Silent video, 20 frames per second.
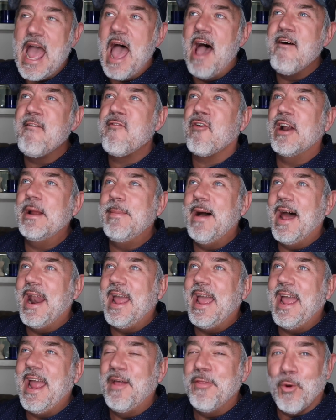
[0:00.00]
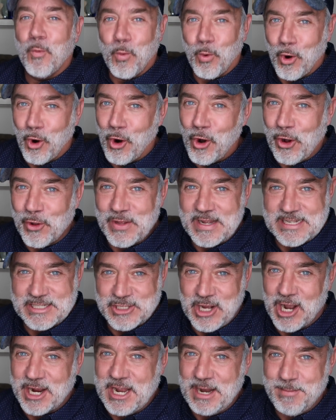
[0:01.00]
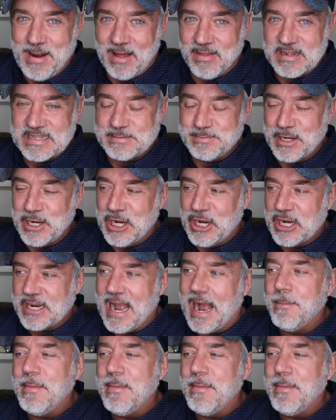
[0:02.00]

everybody in the world is talking about this book.